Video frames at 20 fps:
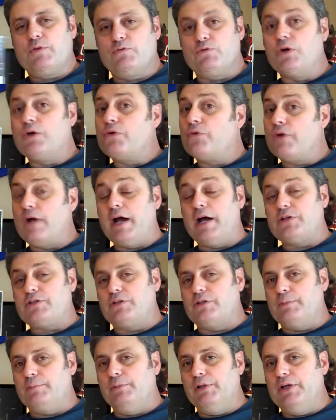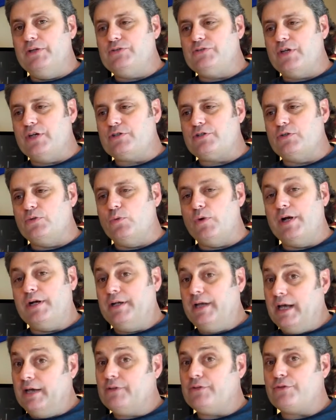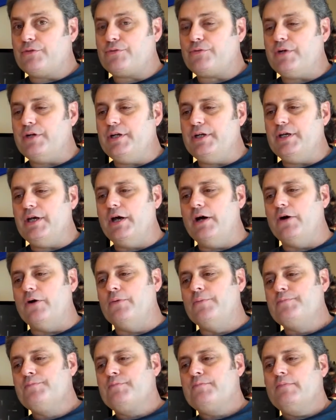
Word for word: Road Rash on the PlayStation one and the three D O.